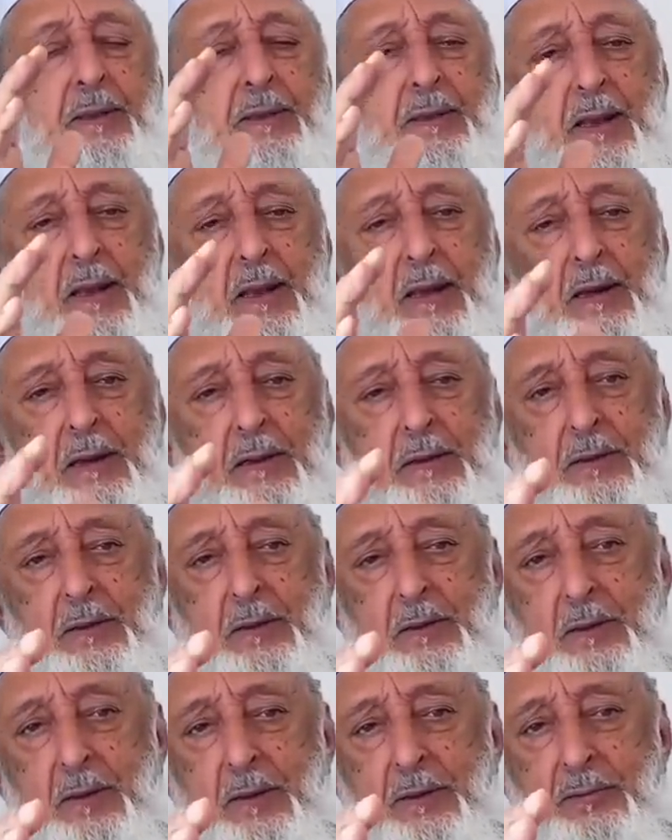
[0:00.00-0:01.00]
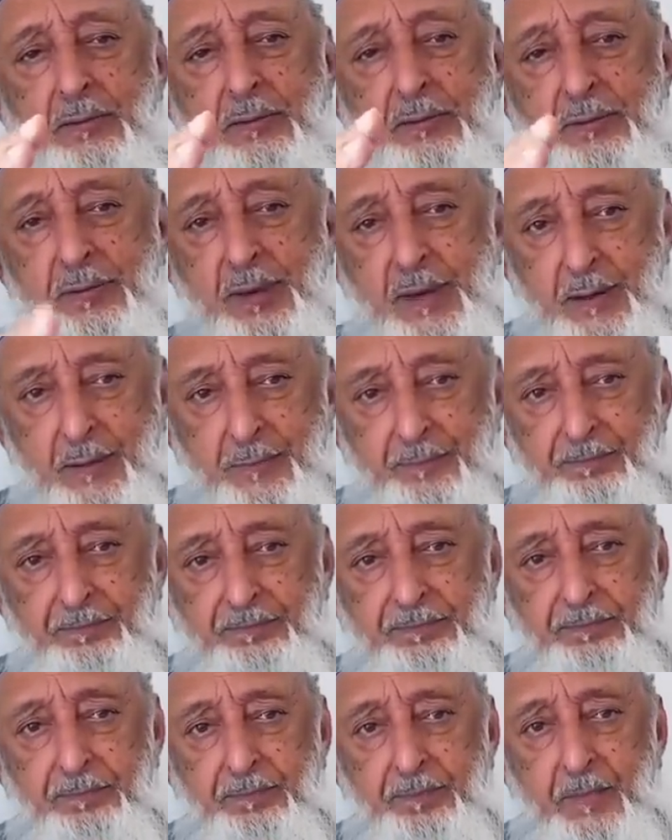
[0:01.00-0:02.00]
dangerous sin.
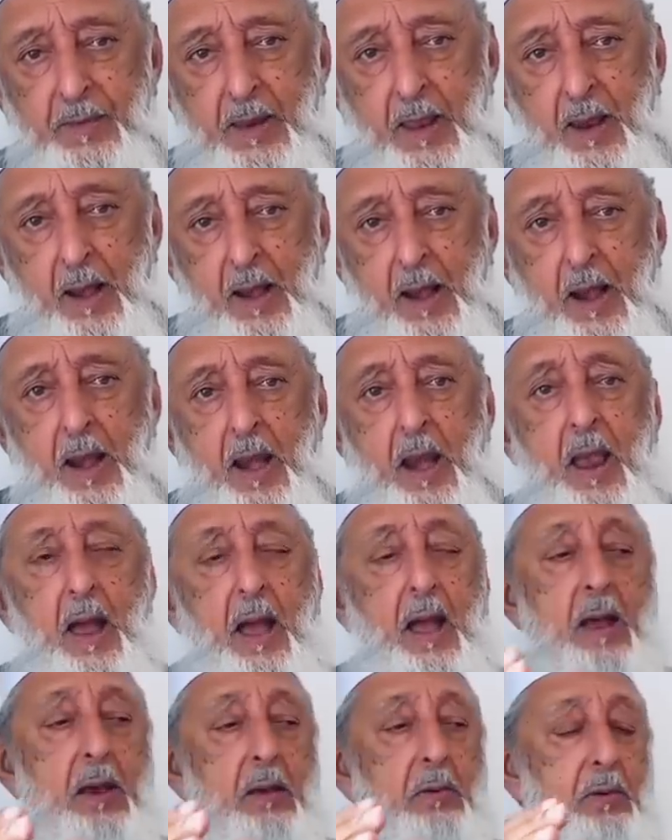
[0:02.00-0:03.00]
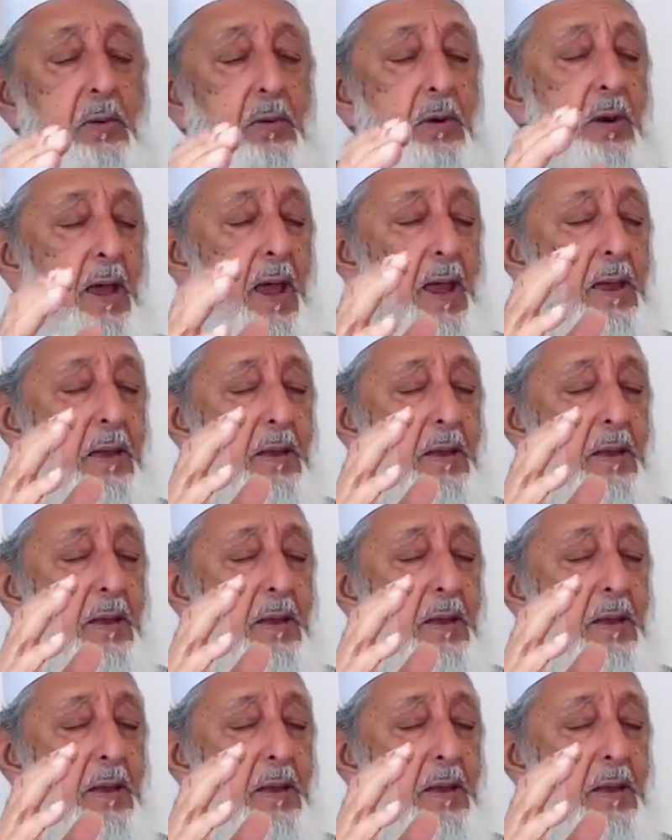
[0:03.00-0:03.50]
I